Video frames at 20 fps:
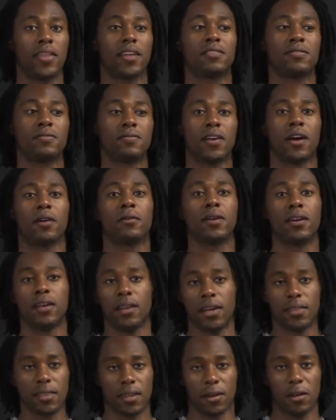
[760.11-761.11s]
That's very
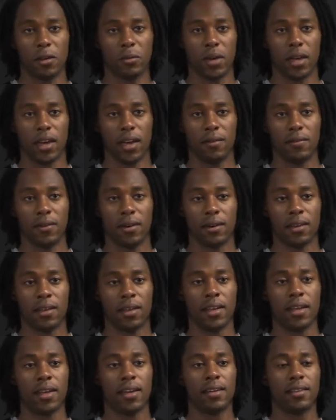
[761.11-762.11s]
unethical behavior.
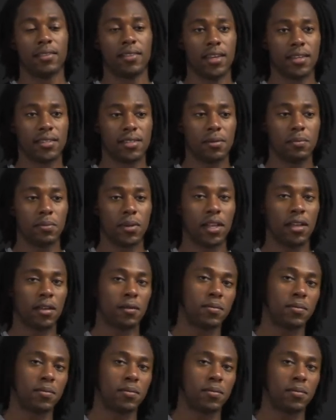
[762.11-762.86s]
They simply